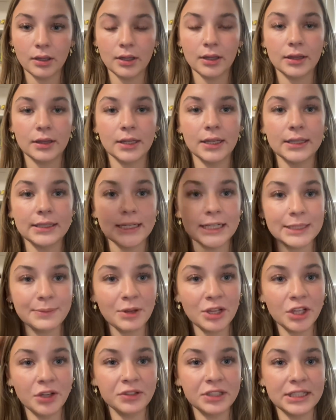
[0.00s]
The assessment
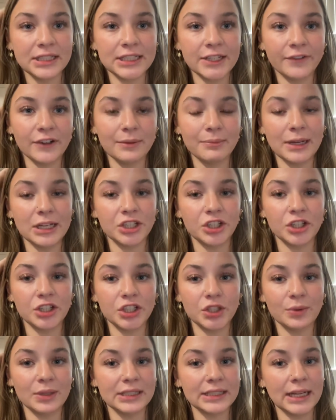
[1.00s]
uses different measures
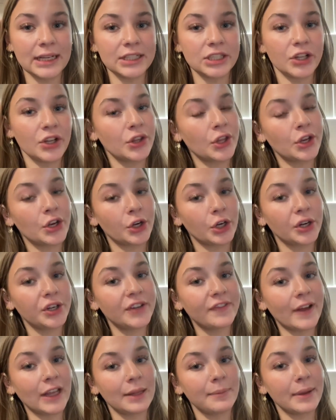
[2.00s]
to assess the
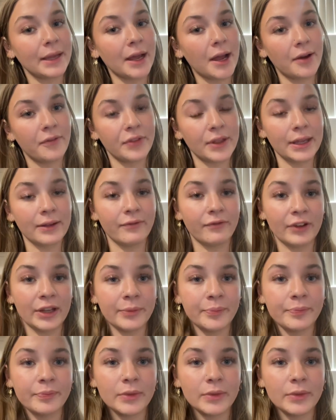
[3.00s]
neurodevelopment of the infant.